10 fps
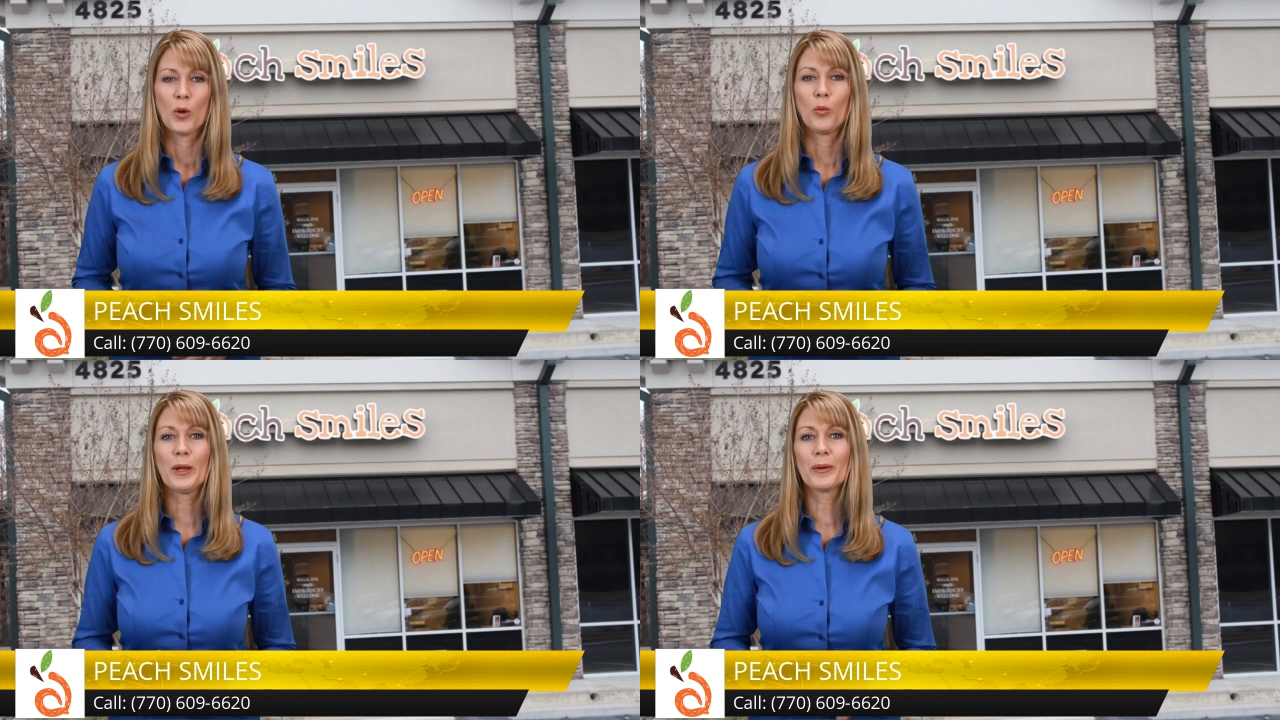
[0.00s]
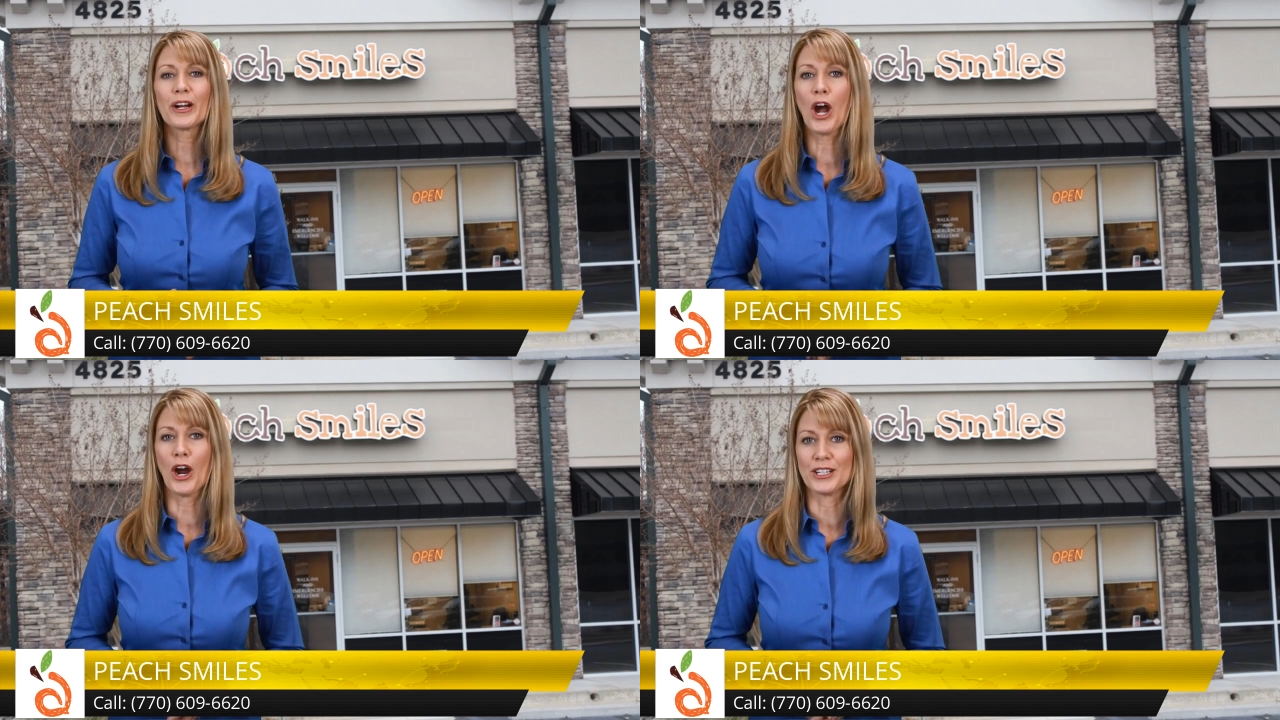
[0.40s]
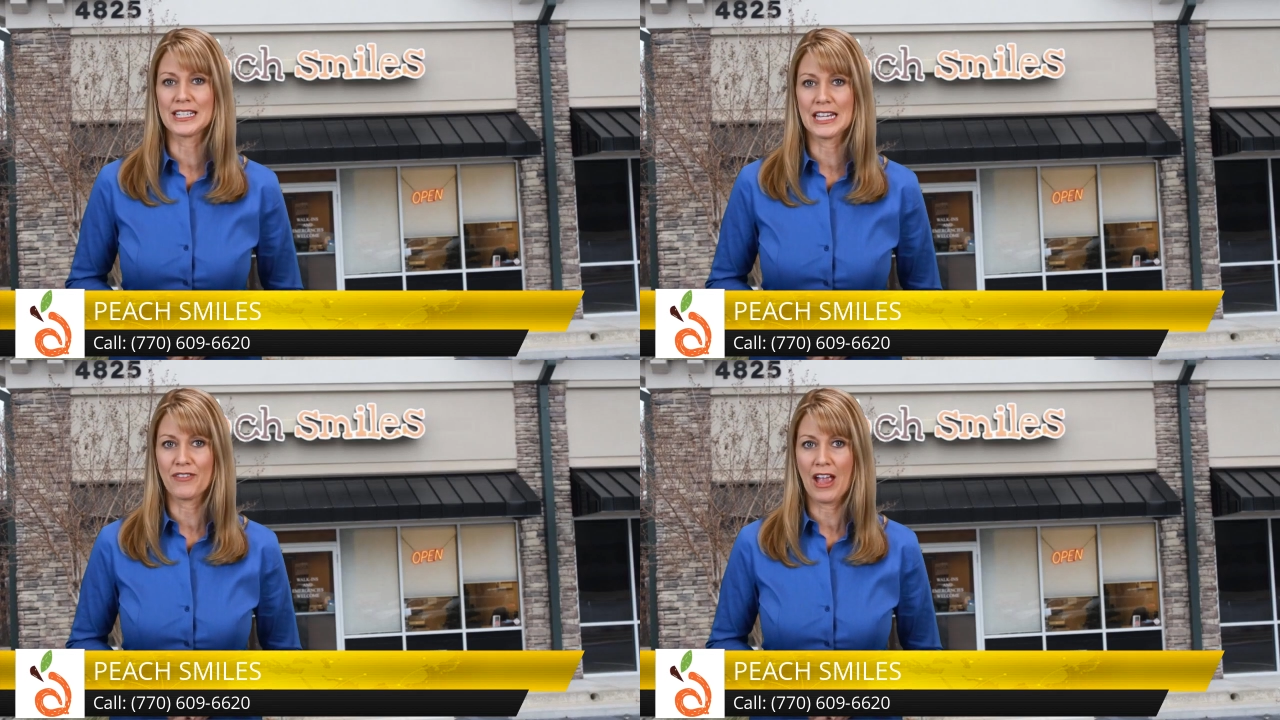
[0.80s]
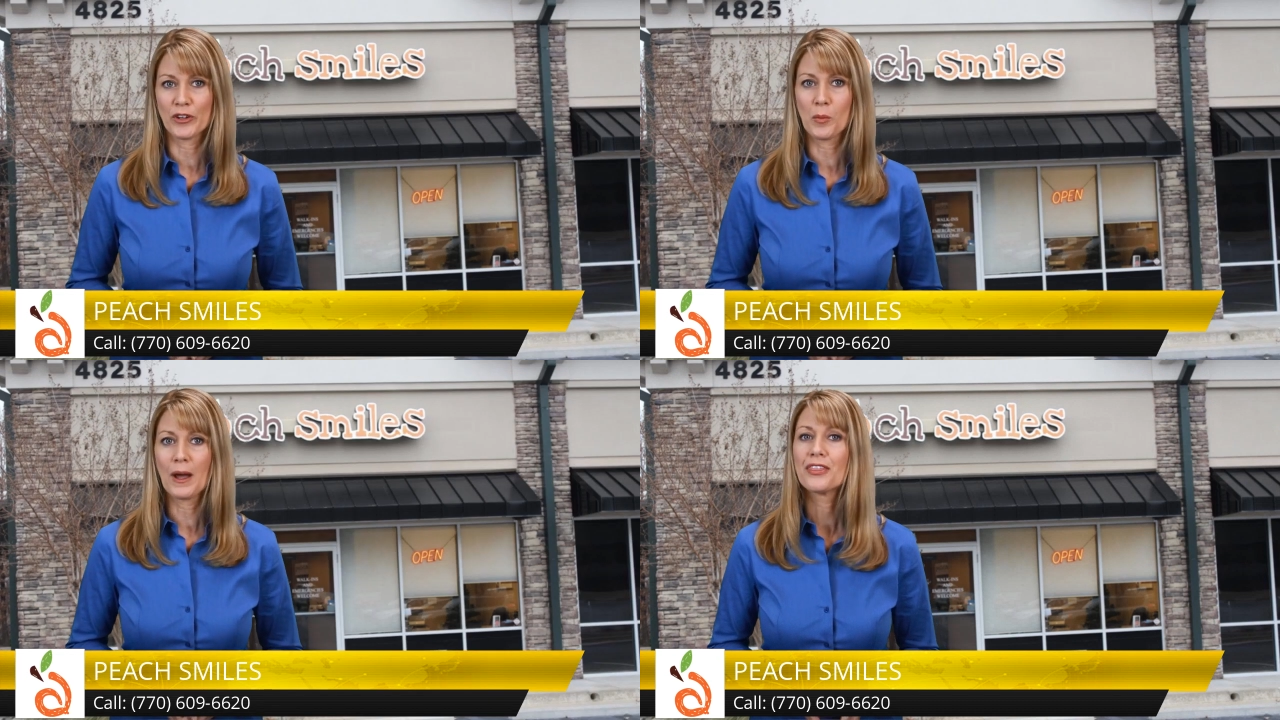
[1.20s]
We work hard to give
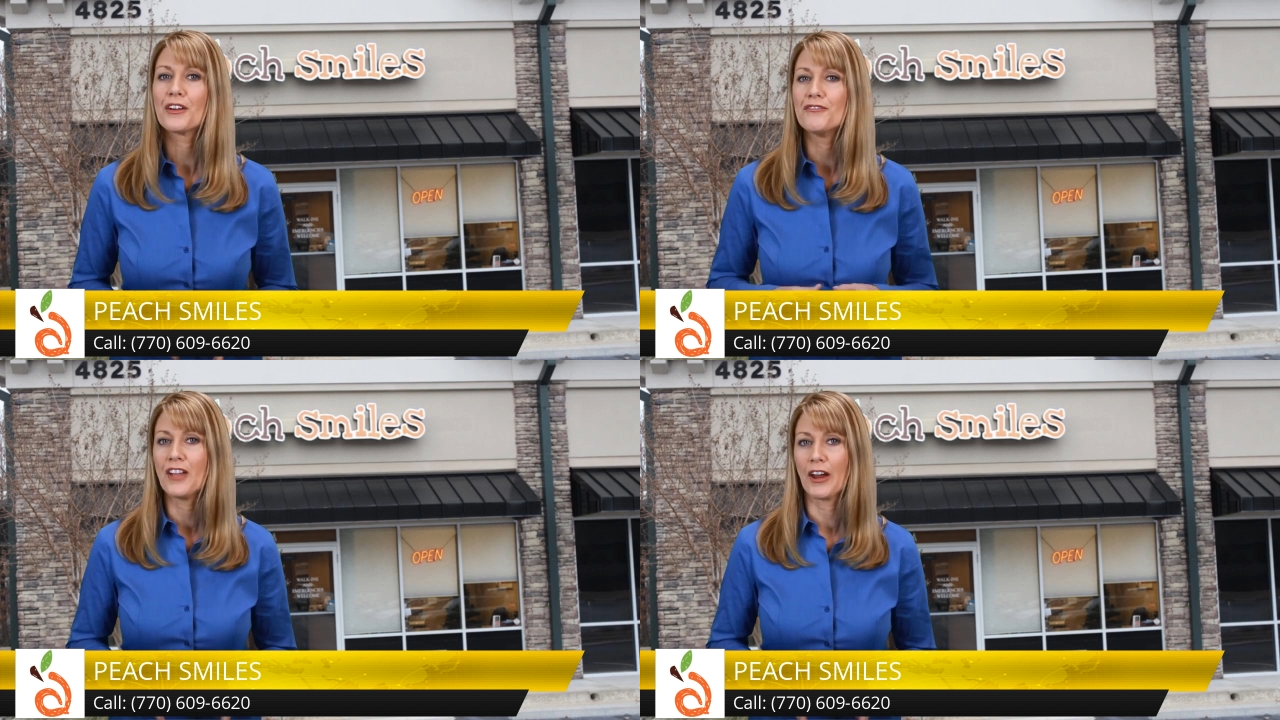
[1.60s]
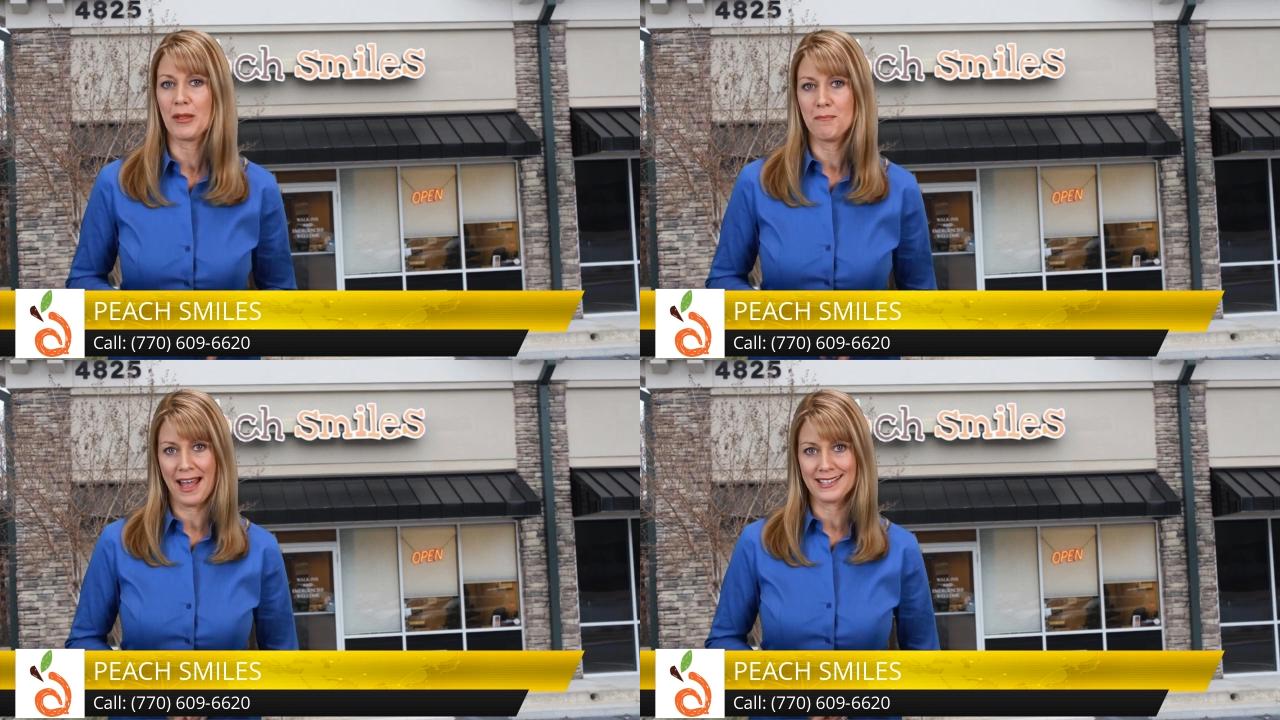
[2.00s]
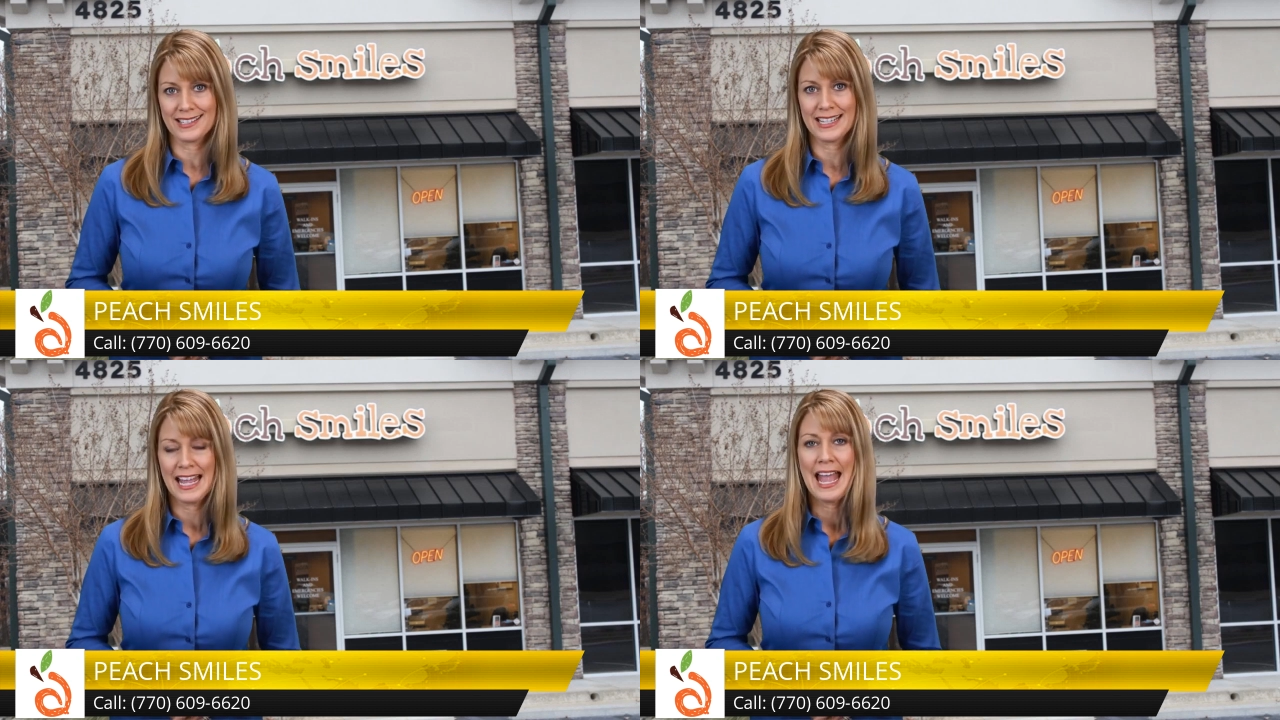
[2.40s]
everyone the very best,